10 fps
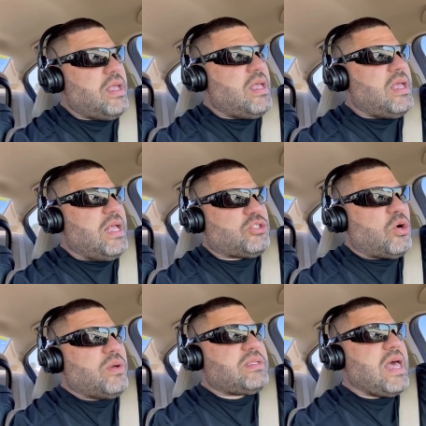It's
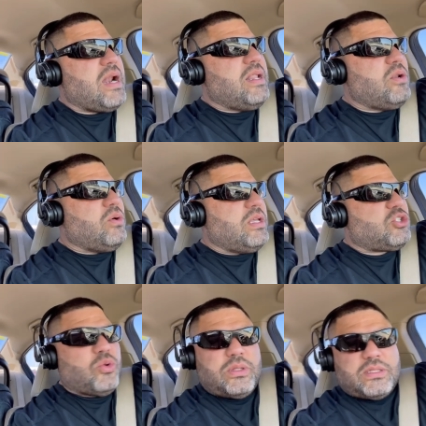always had a little
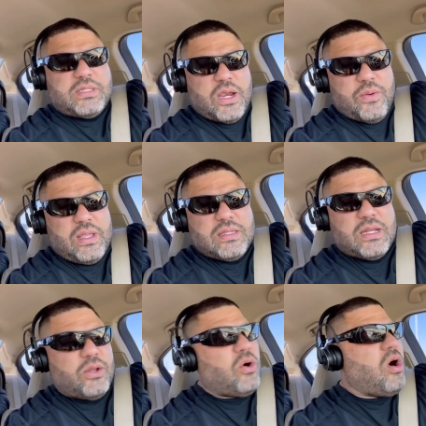issue with the steering. It's a
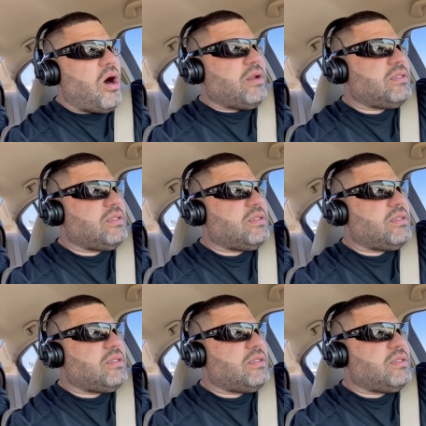little hard.